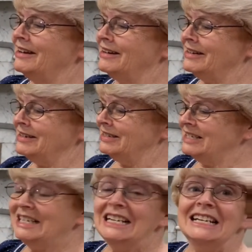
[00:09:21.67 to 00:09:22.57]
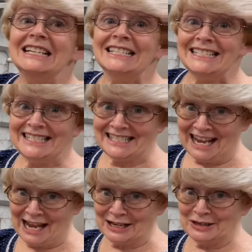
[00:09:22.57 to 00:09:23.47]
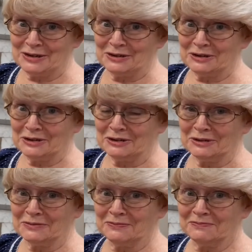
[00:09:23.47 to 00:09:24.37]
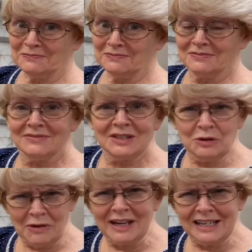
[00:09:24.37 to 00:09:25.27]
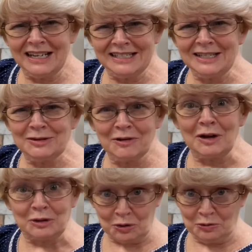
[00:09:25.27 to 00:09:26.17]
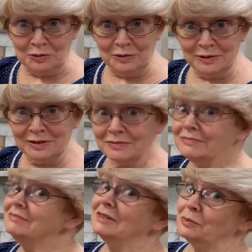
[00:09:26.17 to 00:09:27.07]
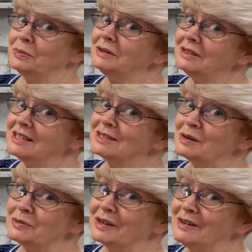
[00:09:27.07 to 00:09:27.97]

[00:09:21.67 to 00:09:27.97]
a sander. Do you recognize these are all tools? They're building something,